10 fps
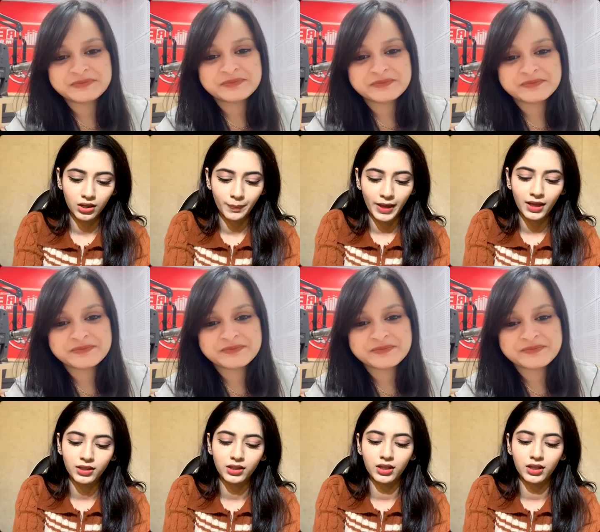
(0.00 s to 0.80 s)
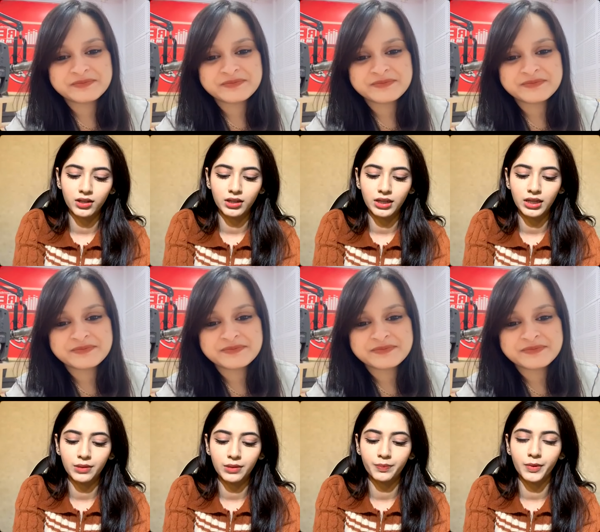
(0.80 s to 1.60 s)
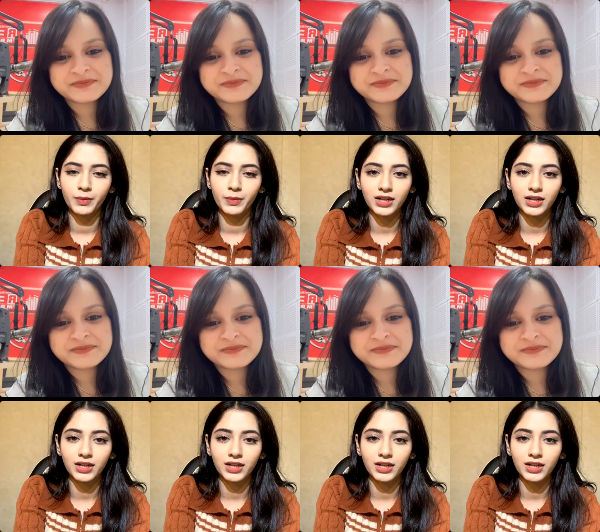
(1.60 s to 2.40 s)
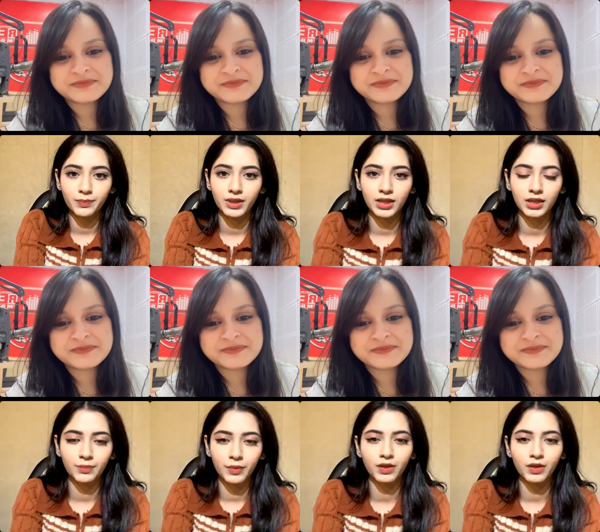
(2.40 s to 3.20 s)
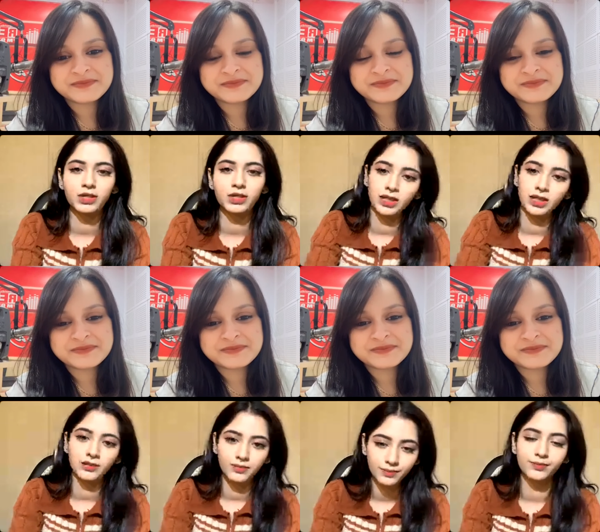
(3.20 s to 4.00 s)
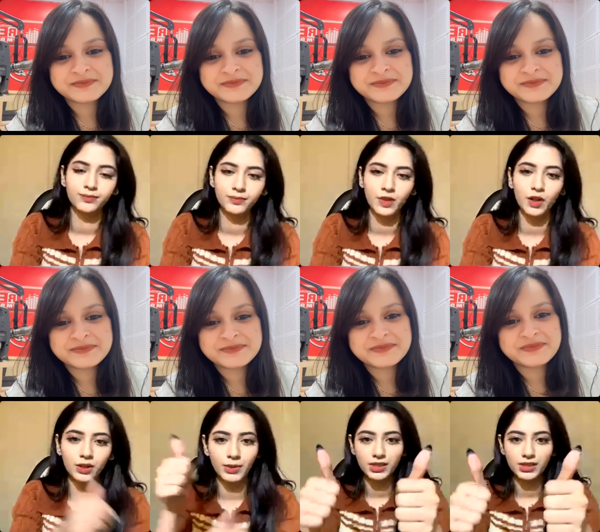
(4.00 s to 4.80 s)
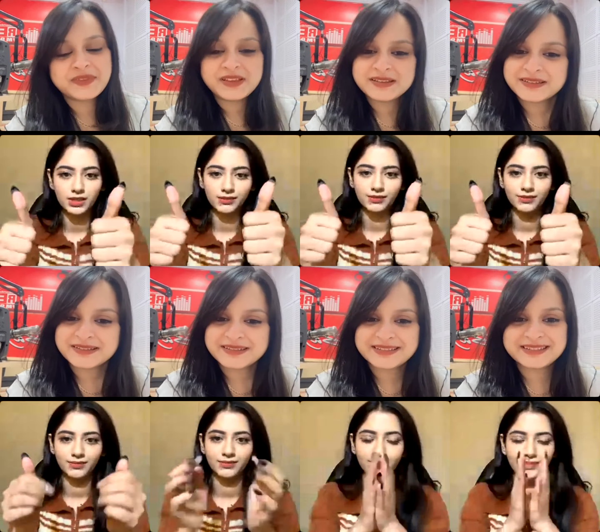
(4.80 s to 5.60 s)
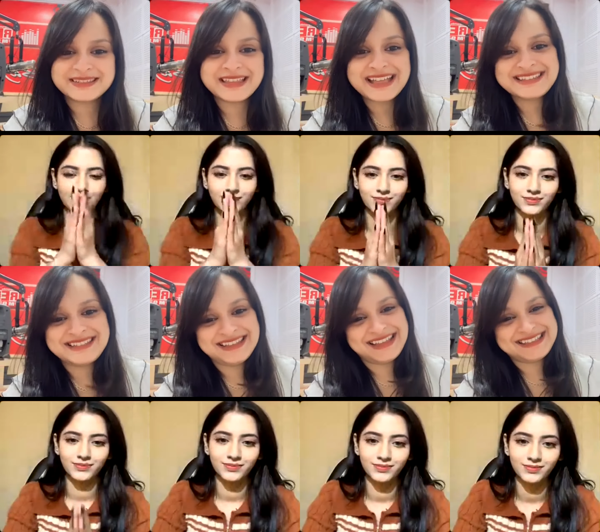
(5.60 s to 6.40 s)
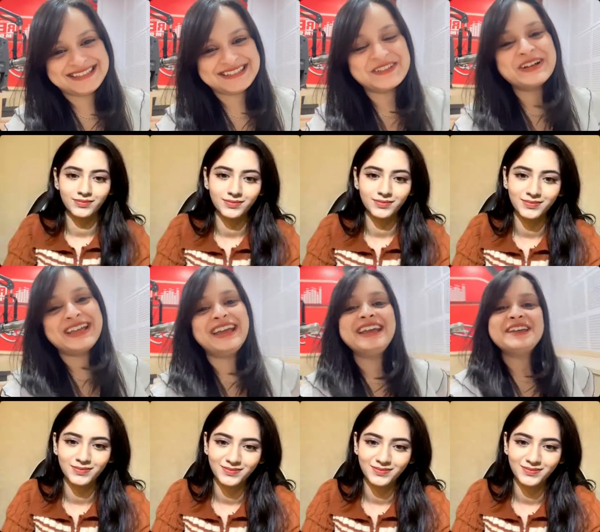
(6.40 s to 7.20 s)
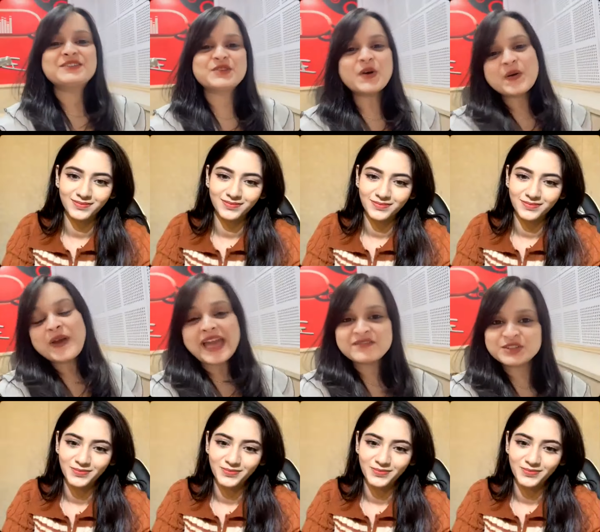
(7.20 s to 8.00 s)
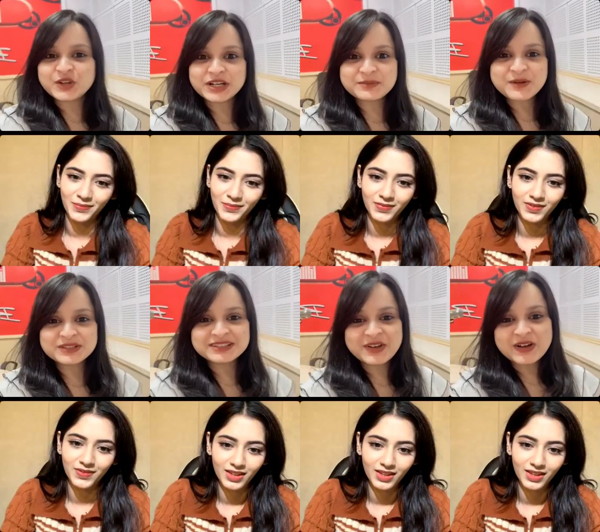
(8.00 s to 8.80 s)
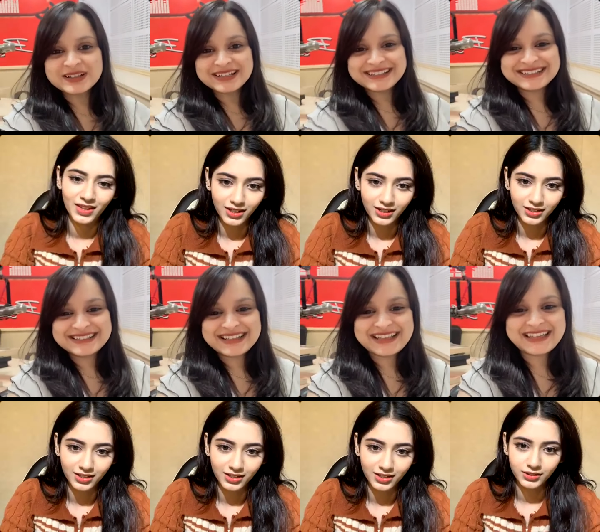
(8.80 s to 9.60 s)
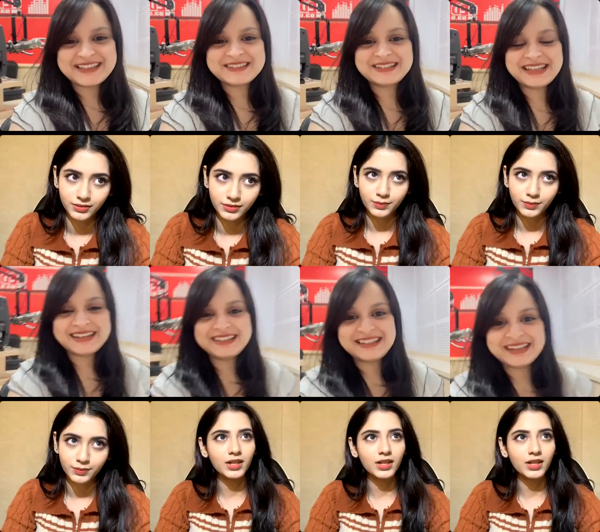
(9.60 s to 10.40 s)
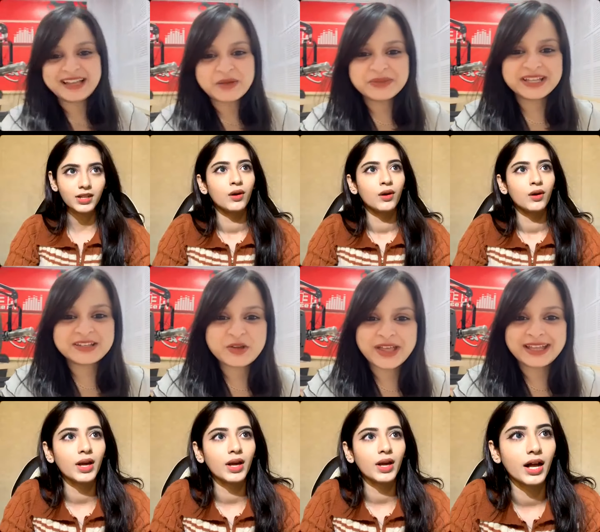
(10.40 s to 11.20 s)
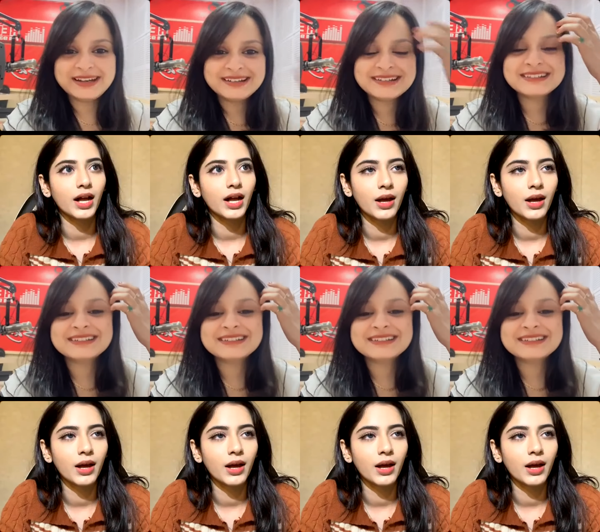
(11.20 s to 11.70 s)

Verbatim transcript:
Speaker 1: path, then keep practicing and keep auditioning. All the best.
Speaker 2: That's nice. Okay. So have you thought about the song? is it anything coming well, in your head uh,